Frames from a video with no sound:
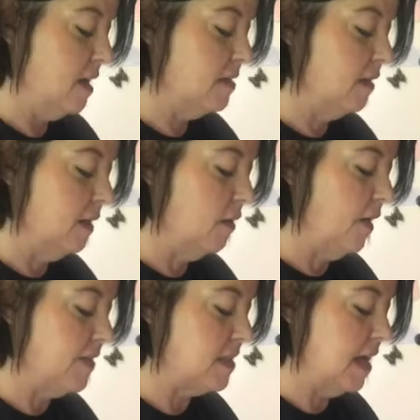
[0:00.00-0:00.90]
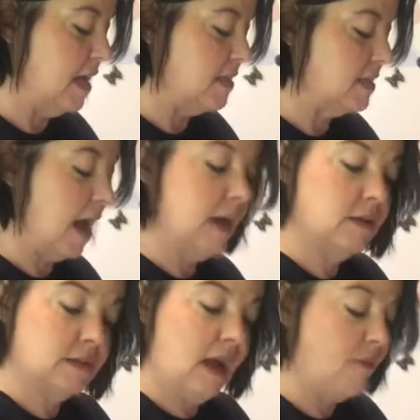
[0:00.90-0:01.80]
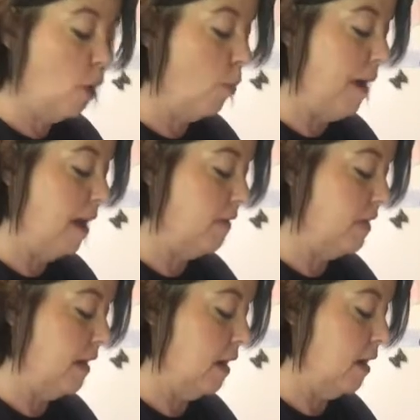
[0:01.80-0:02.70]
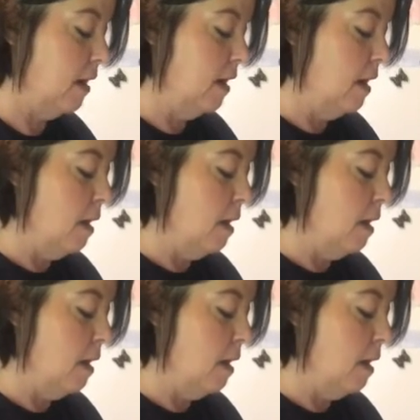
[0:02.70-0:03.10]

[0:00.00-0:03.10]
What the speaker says: It's a little on the tedious side because I have a whole pile of it there.